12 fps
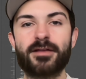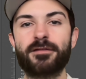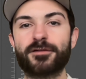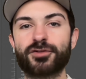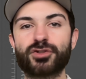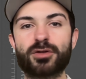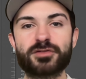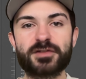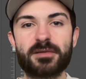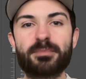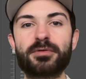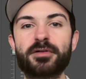They're so
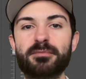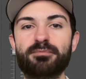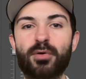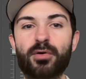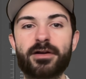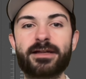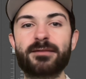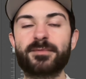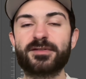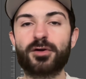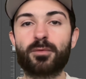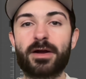simple and boring and we
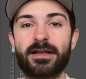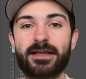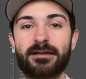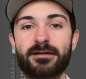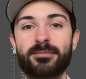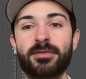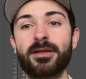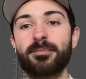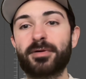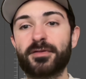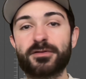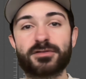don't want to hear them,
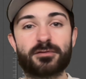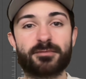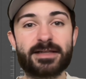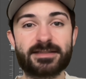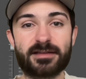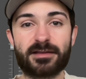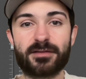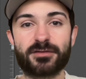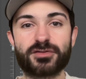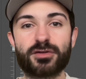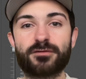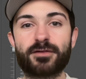but there's a reason that they're
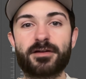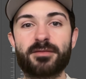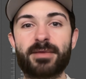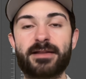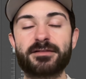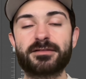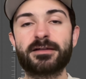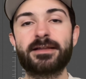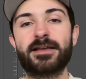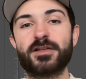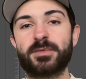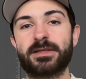so fundamental,
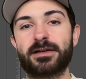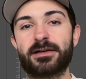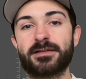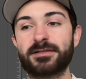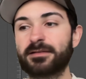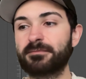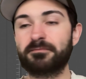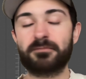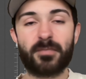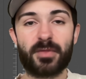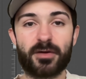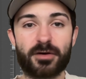is because
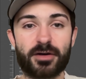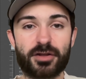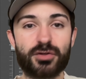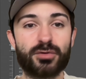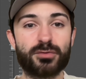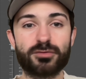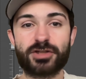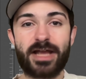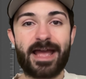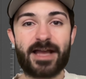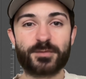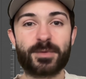they're a huge
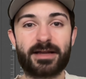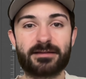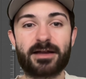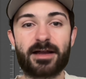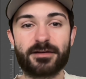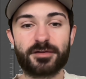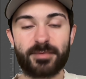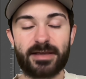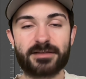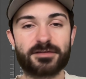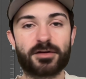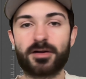aspect on your
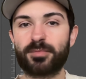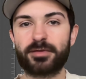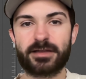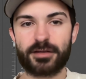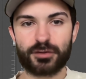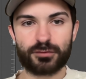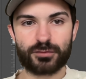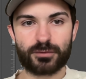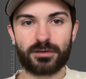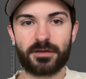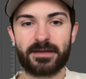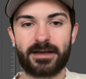mix. They're going to play a huge
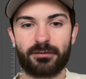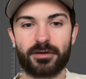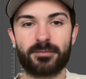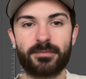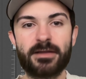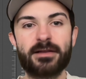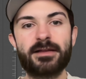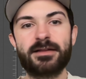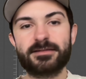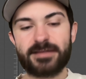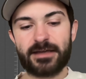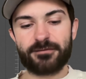role in the outcome.
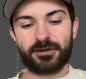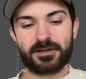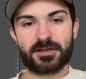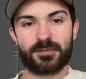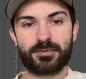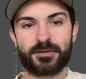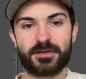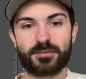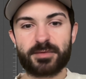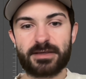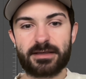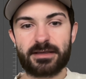Take, for example, this
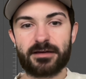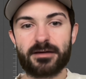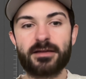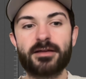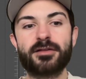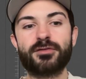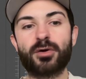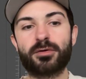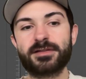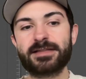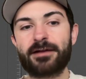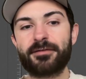beat here.
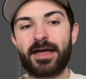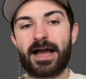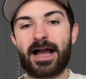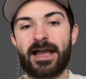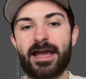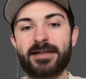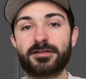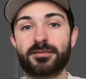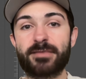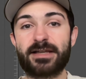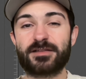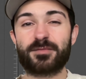Notice how the hi-hats are
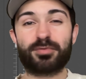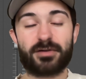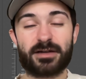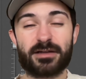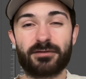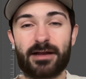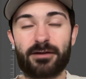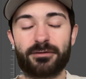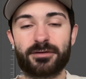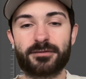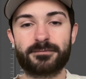mixed pretty loud.